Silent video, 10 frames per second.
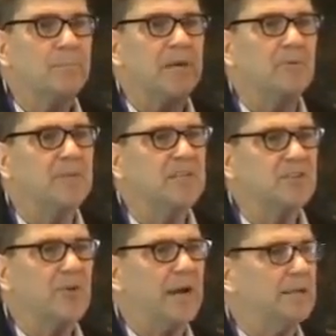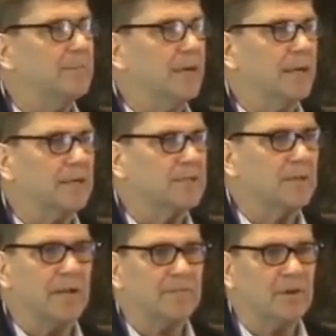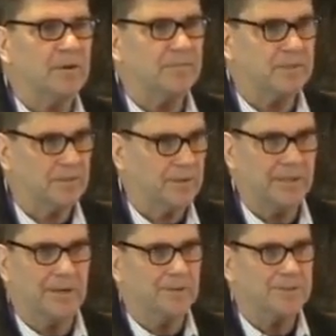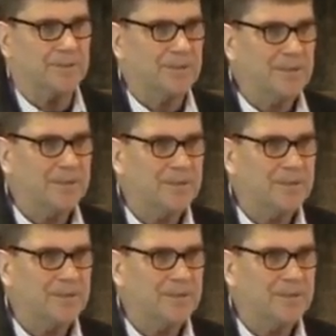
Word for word: P O D is great, man, because you don't have no inventory, you know, so